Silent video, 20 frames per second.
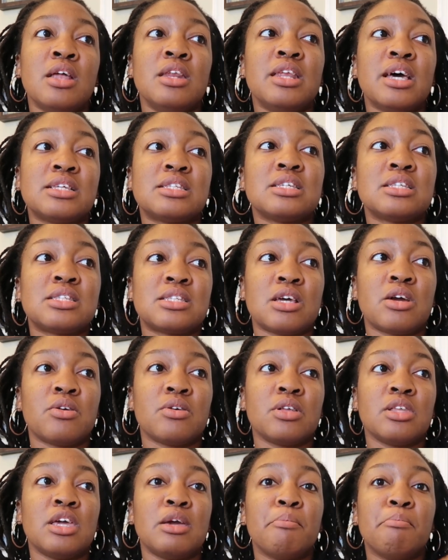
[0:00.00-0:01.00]

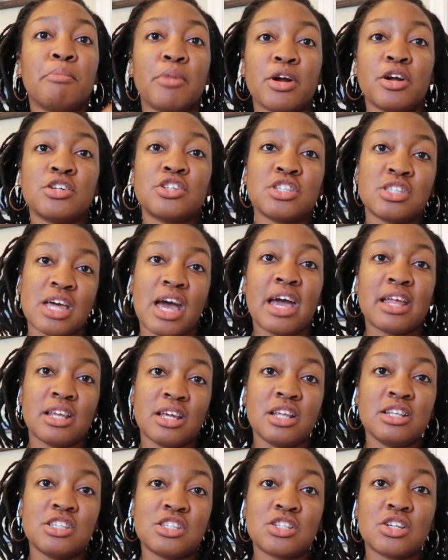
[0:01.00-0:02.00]
necessarily merge
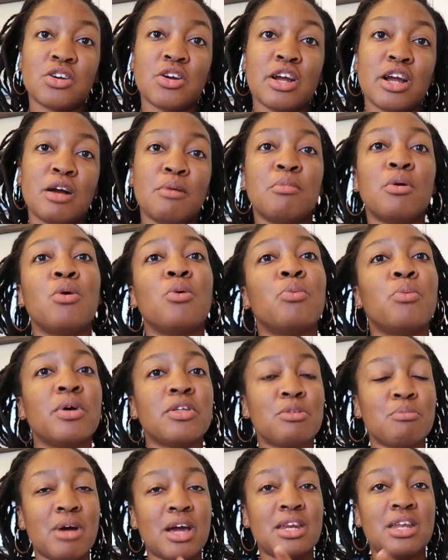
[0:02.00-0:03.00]
that Instagram
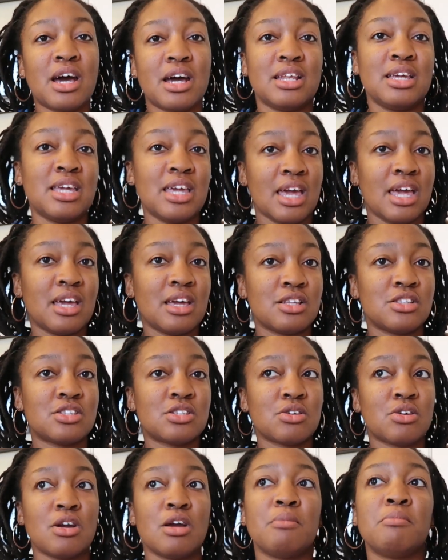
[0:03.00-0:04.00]
with my KnottyKay
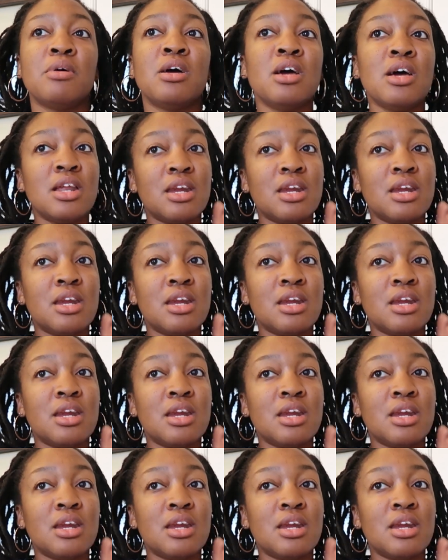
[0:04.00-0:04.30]
Instagram.